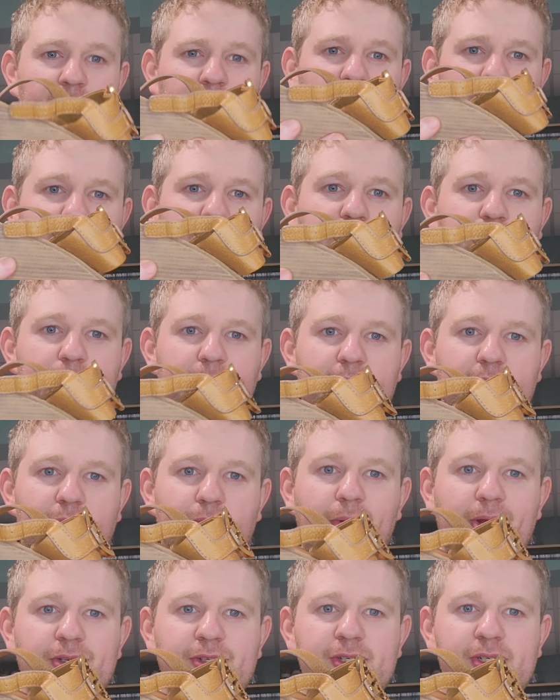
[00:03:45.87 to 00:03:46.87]
Next up, Hair
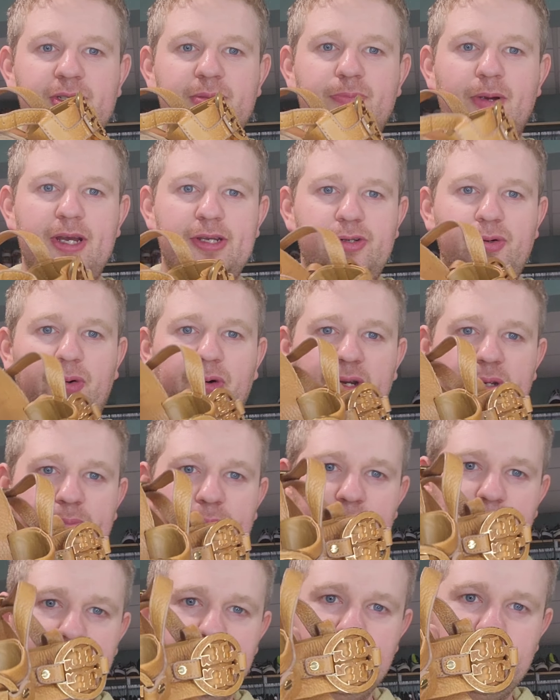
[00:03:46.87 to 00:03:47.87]
Wedges by Tory
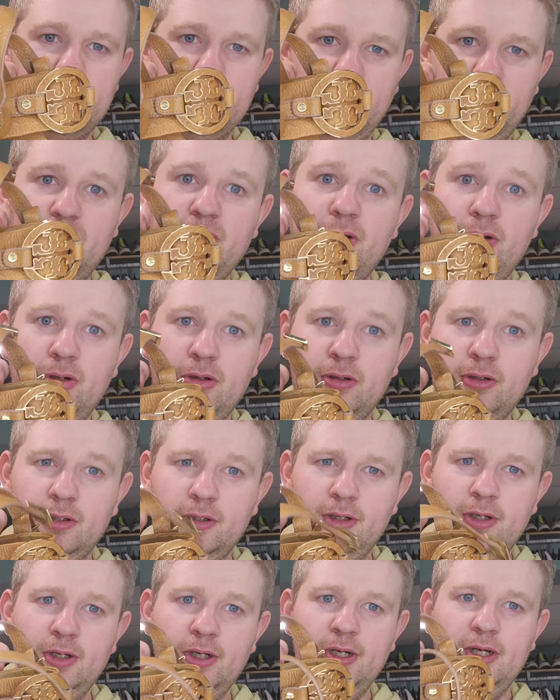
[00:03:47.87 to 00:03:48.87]
Burch.
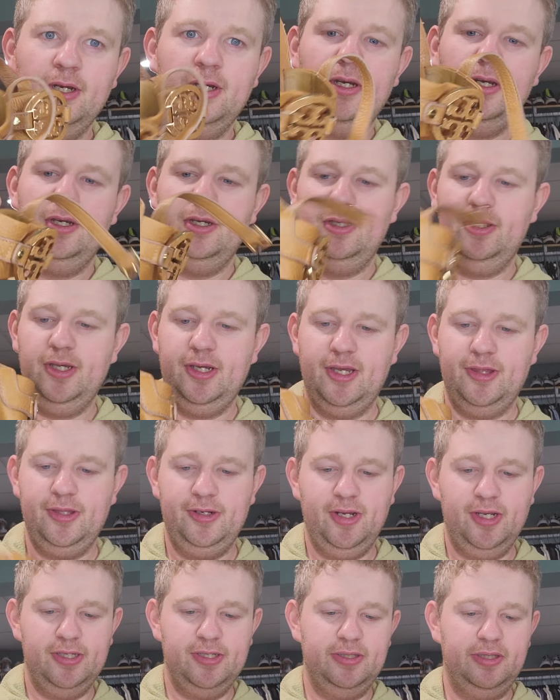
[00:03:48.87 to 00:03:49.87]
They got
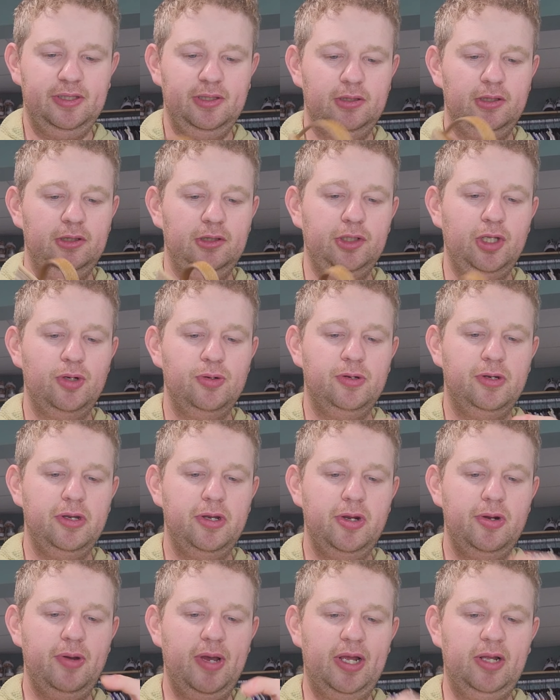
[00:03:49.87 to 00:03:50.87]
the nice
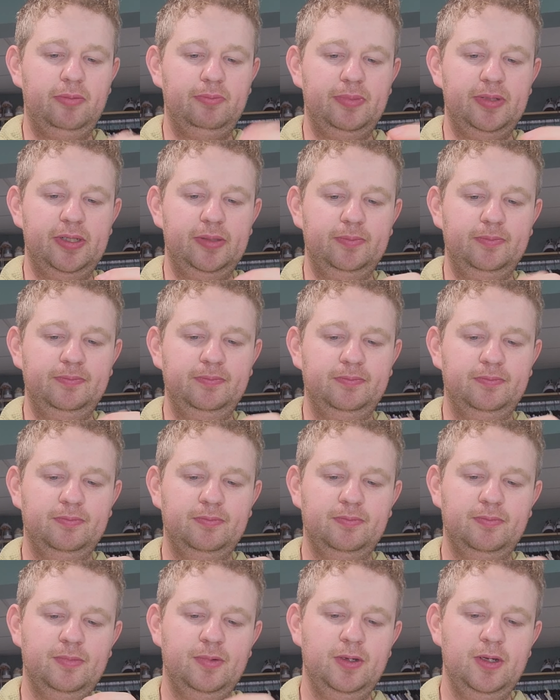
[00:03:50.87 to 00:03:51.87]
logo emblem
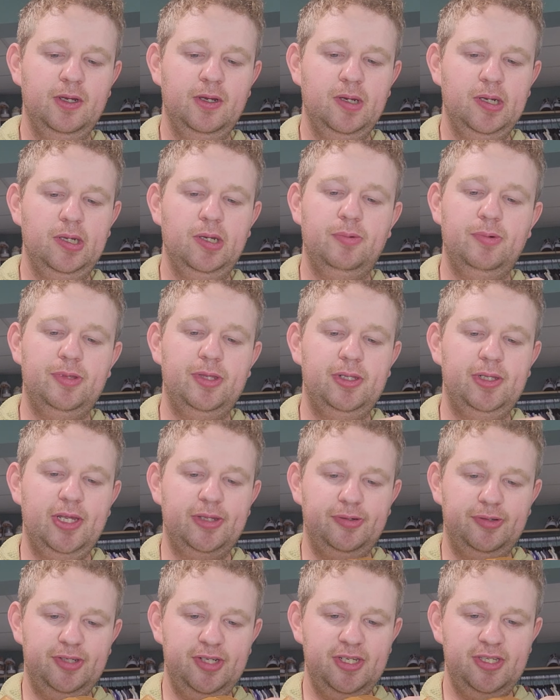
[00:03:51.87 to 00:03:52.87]
with the
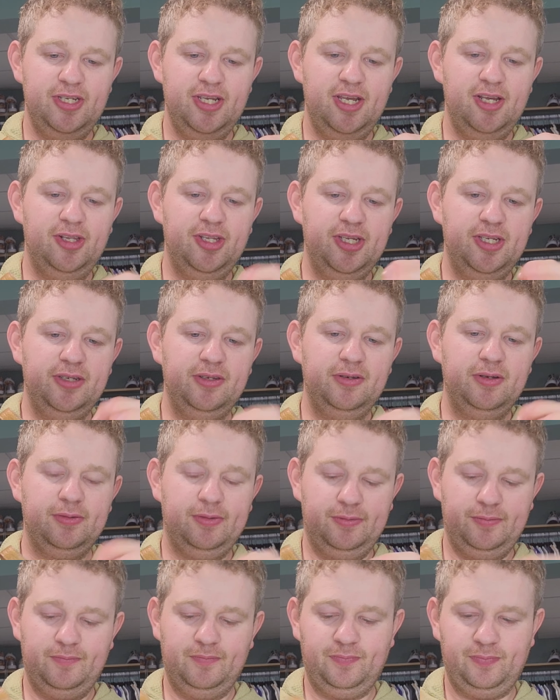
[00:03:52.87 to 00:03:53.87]
leather detailing.
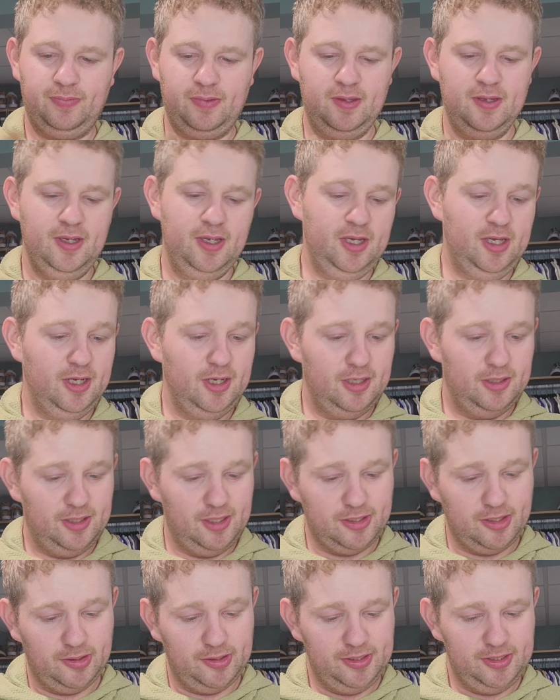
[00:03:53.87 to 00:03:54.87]

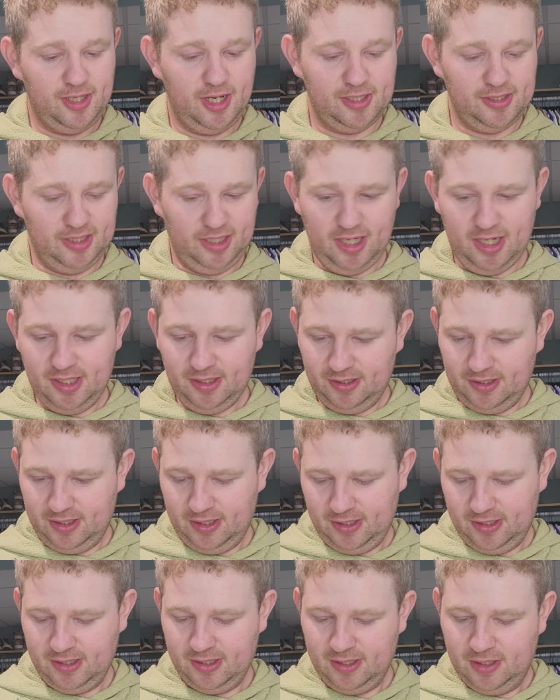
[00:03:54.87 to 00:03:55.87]
These are size 8.
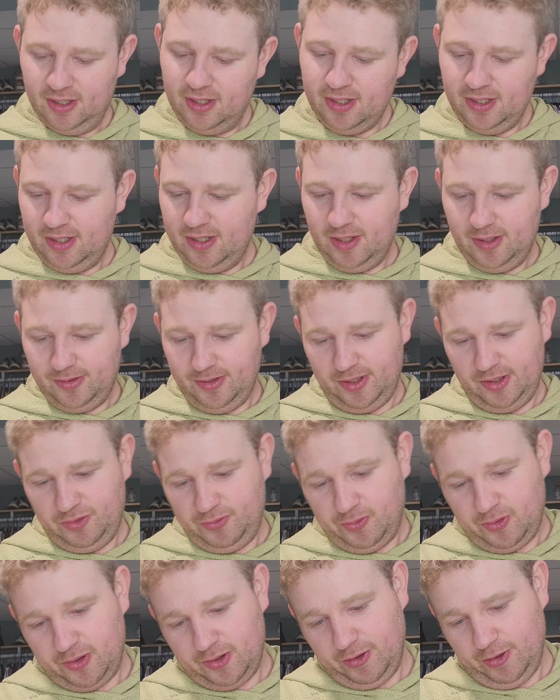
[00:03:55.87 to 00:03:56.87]

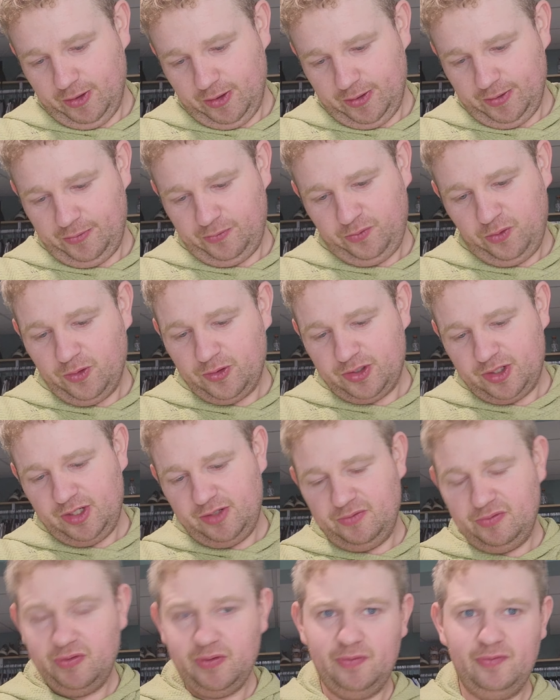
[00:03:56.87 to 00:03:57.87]
These were
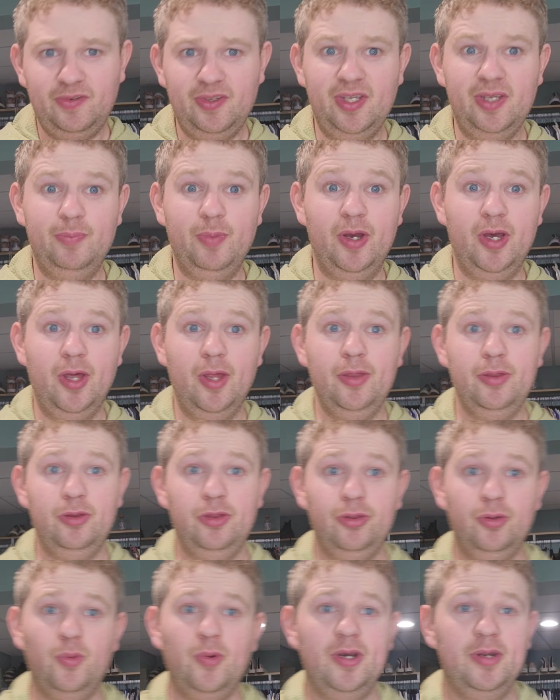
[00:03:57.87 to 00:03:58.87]
$14.50, but
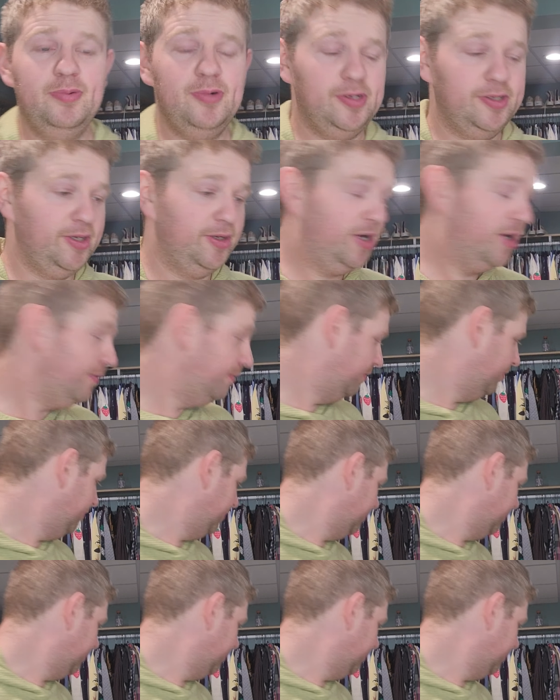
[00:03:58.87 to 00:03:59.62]
20% off.